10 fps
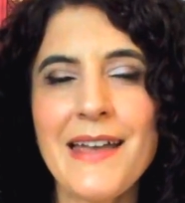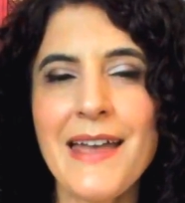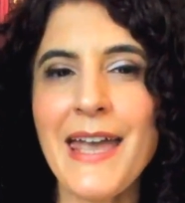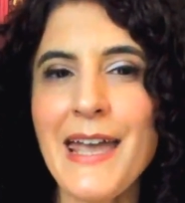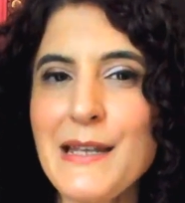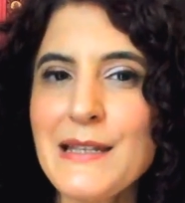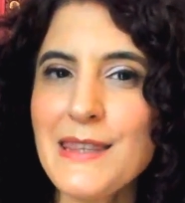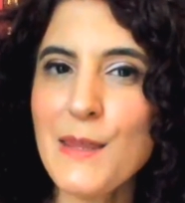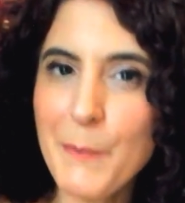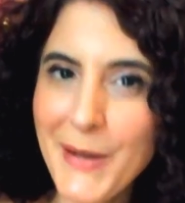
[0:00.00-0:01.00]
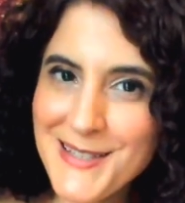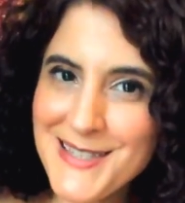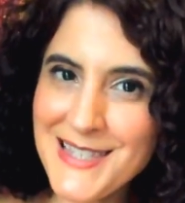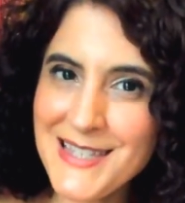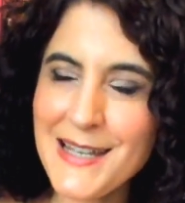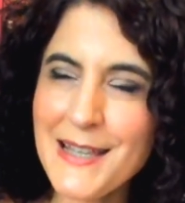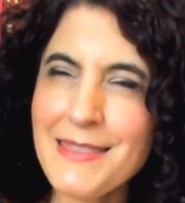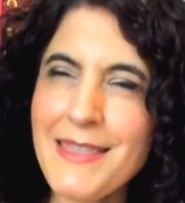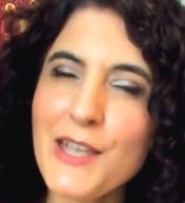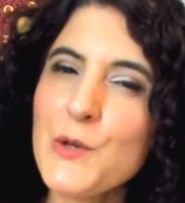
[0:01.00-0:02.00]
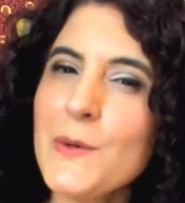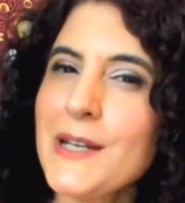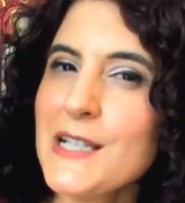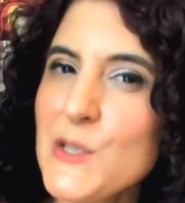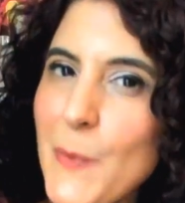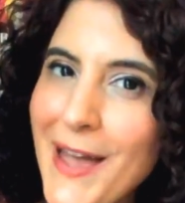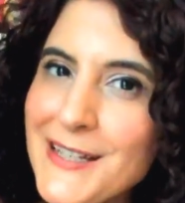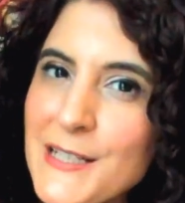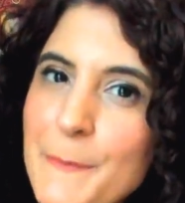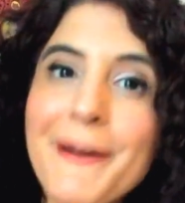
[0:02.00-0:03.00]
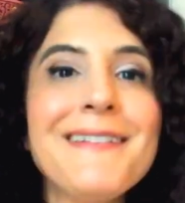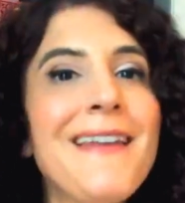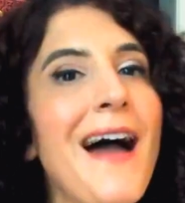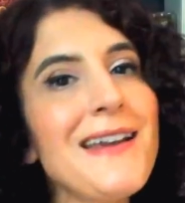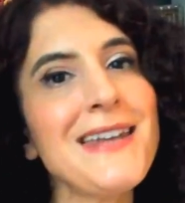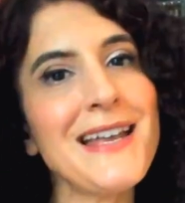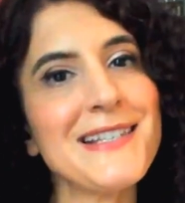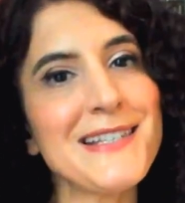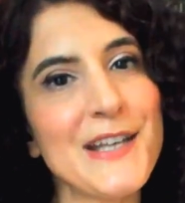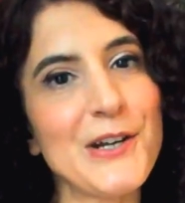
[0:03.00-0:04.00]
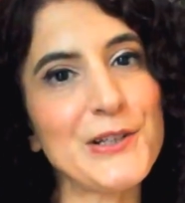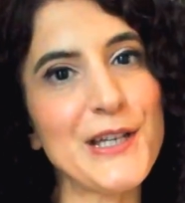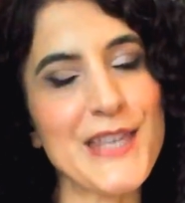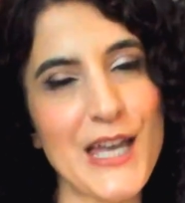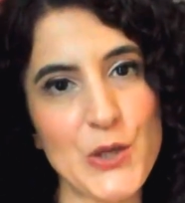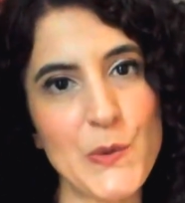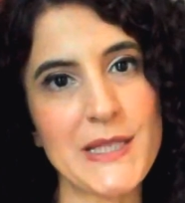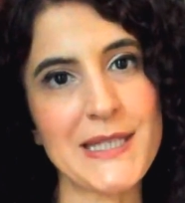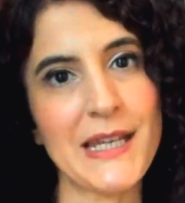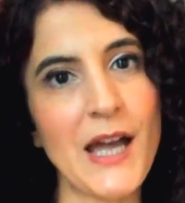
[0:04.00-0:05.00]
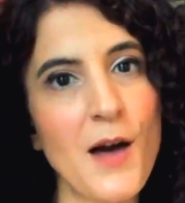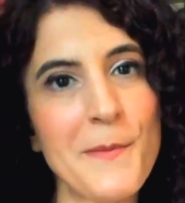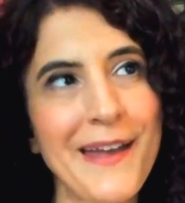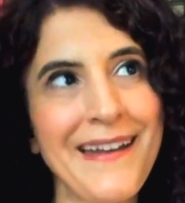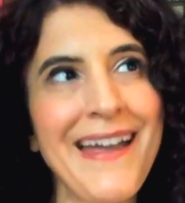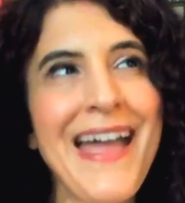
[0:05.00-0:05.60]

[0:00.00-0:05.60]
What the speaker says: hit the beats that you would expect, but not necessarily that you would see coming.